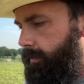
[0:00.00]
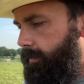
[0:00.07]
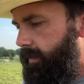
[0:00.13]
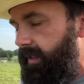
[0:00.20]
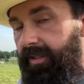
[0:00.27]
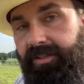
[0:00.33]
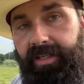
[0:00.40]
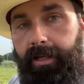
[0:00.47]

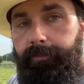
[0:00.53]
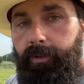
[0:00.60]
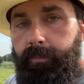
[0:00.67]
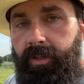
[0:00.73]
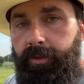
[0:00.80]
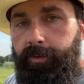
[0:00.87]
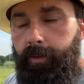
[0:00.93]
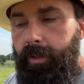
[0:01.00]
It has definitely
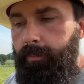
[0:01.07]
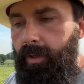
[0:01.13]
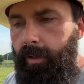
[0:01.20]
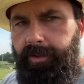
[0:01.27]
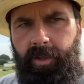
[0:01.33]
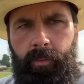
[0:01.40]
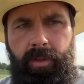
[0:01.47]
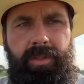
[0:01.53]
been three
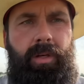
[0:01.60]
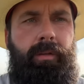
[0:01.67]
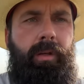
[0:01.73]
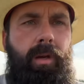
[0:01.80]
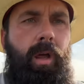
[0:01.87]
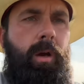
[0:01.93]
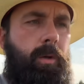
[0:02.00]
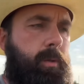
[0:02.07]
months, almost on the
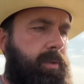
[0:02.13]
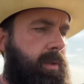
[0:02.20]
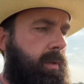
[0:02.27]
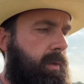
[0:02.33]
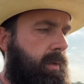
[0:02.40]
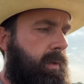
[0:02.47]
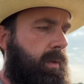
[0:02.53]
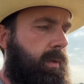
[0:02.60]
nose.
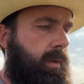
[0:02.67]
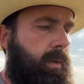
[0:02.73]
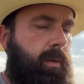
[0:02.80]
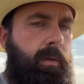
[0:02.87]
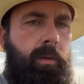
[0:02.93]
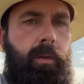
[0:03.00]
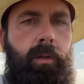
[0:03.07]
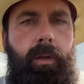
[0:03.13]

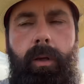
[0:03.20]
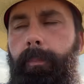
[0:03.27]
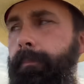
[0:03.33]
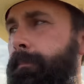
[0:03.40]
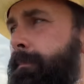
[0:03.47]
Yep.